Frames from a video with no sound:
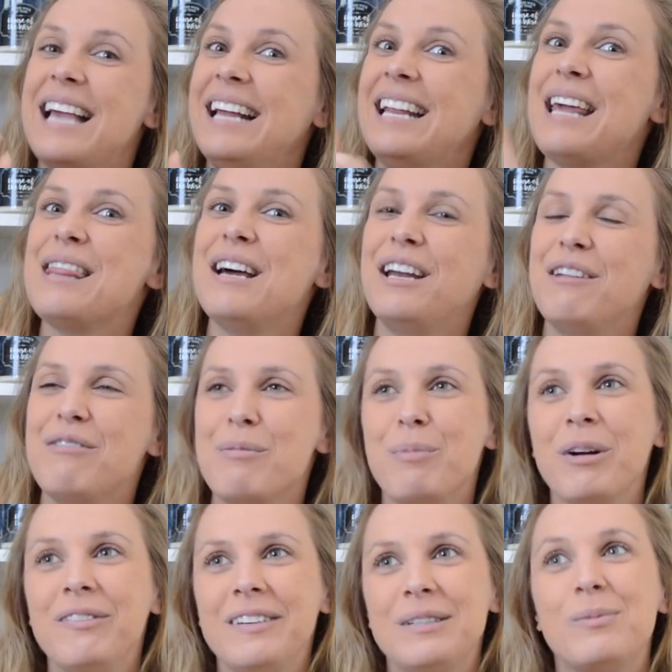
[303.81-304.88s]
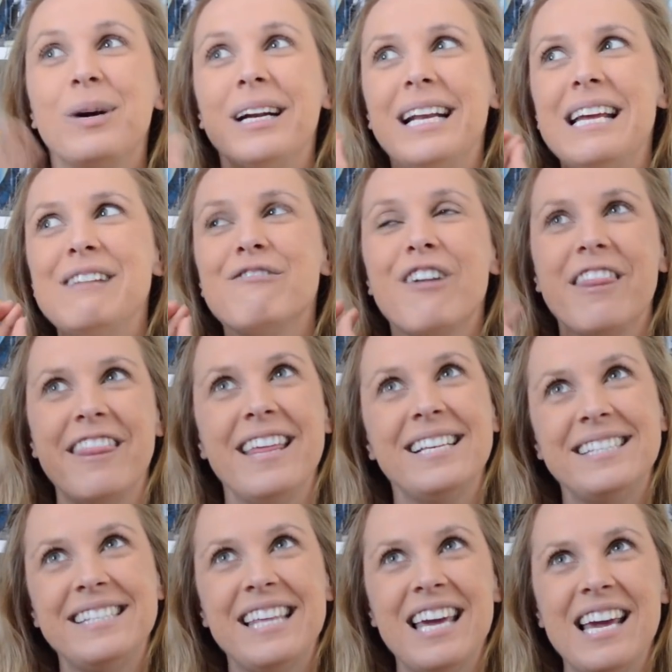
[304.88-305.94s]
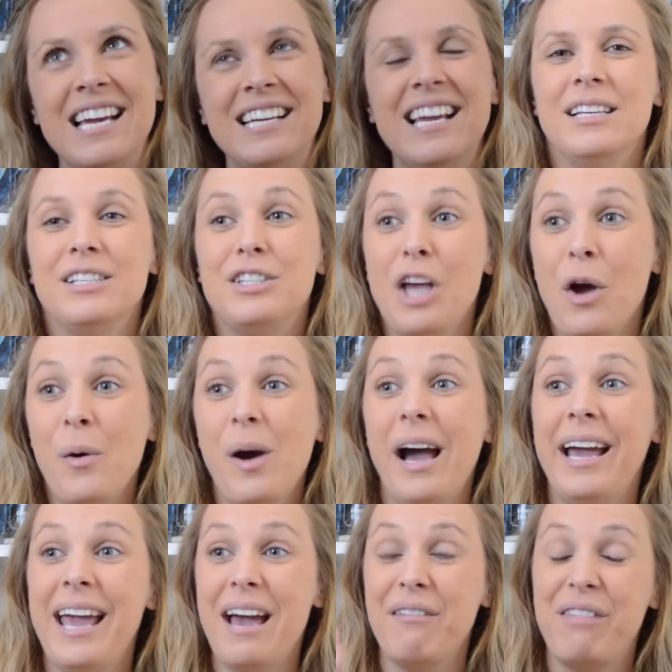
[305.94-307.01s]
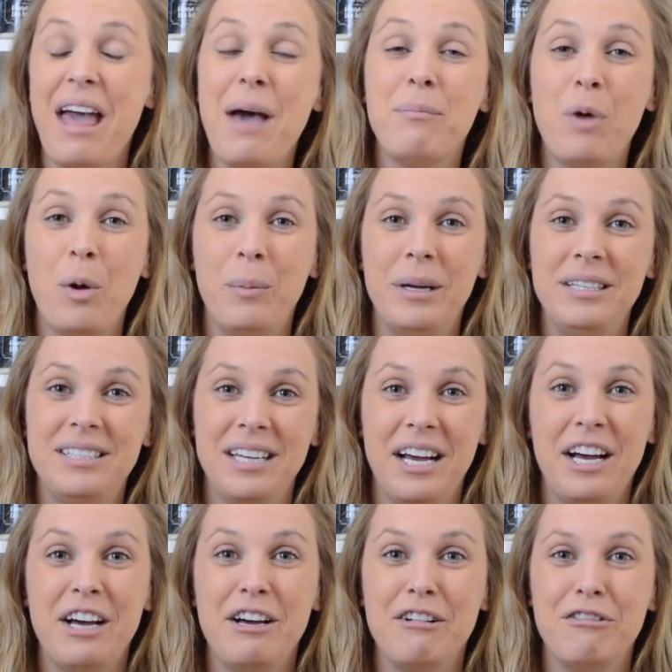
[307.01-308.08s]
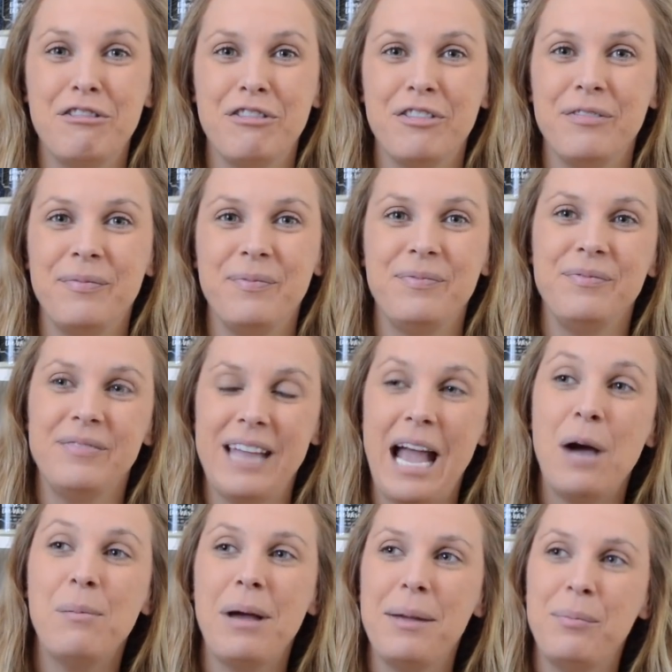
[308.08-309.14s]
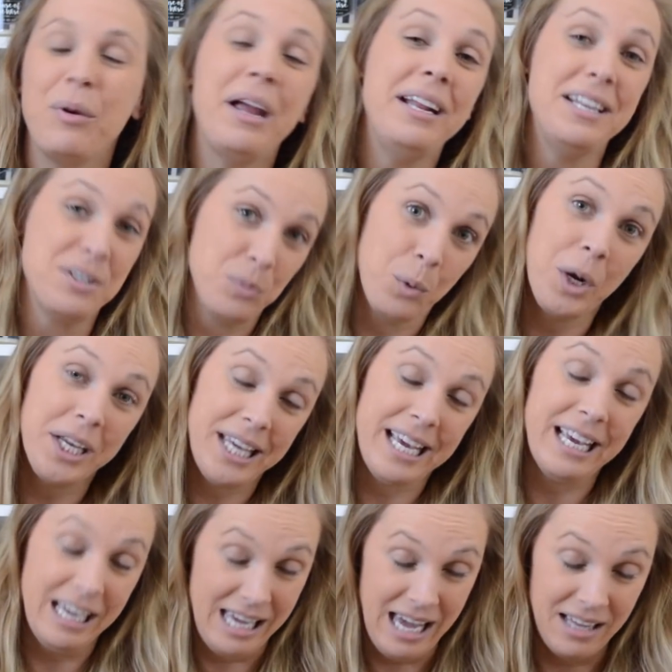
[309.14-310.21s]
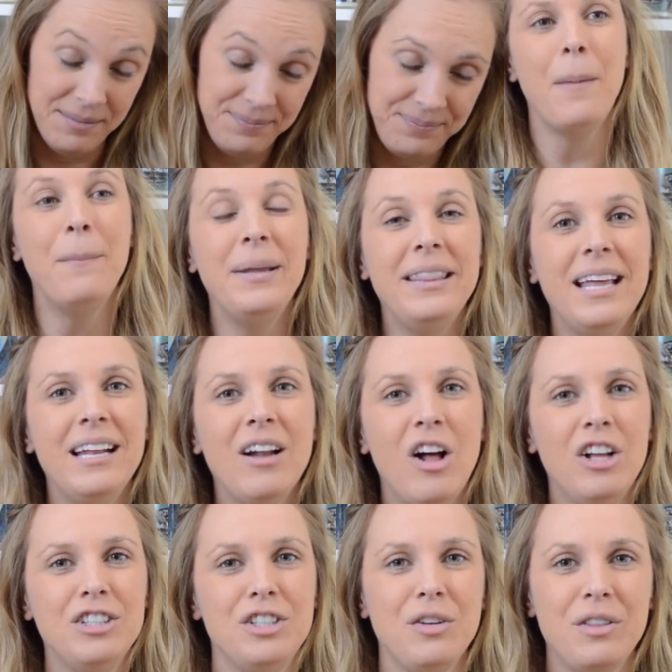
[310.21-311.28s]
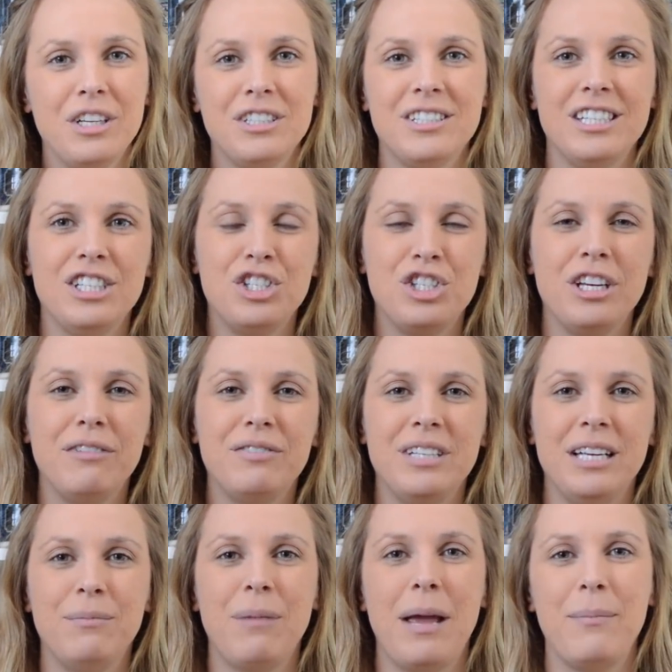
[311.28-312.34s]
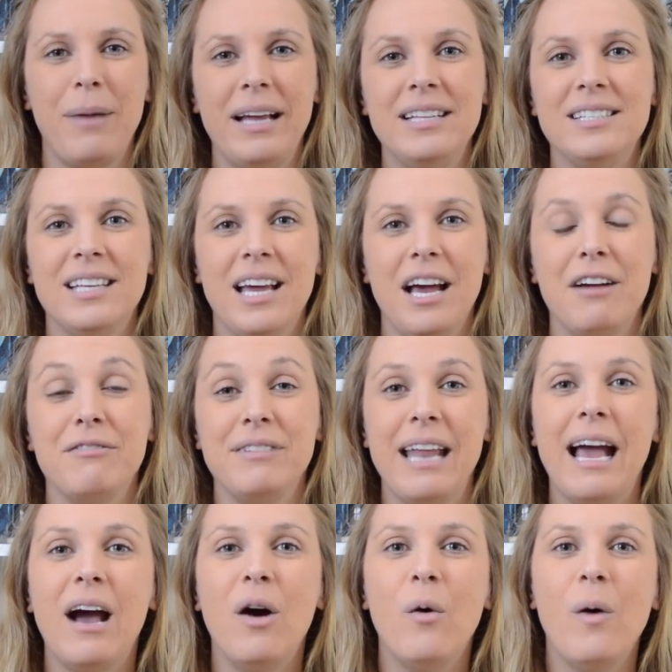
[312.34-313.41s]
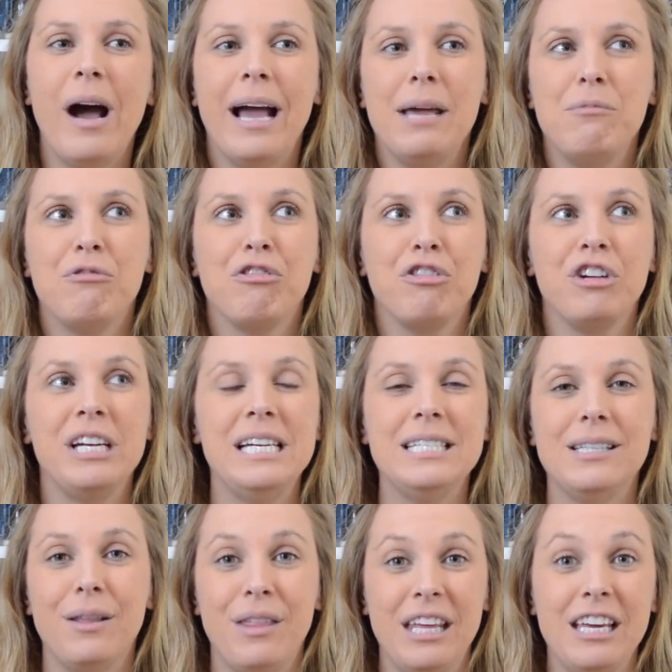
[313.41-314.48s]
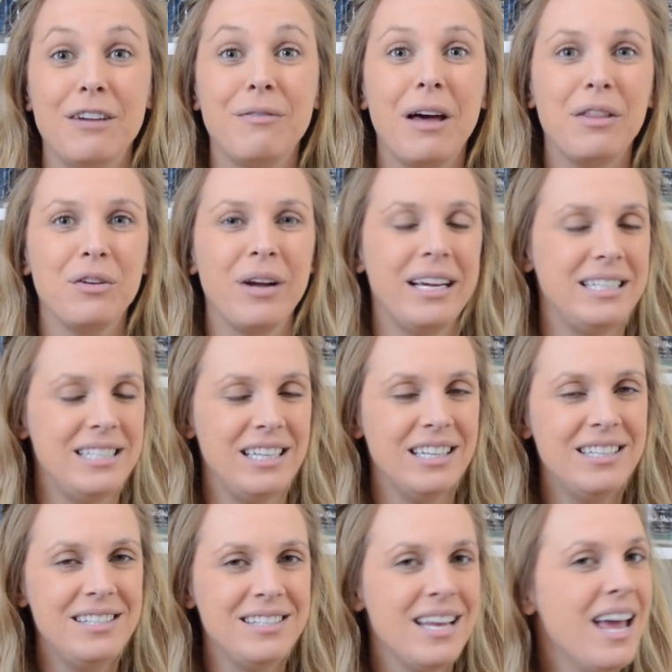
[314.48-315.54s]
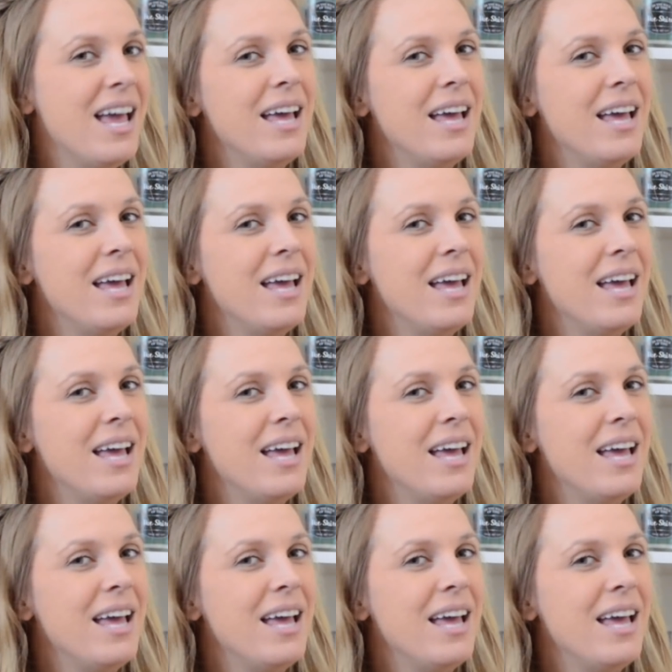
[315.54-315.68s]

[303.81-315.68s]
And I thought of the perfect wording for this thing. So I have that moment of now my brain is working again. But then also there's this shift in my mindset of now I'm free to think of other ideas.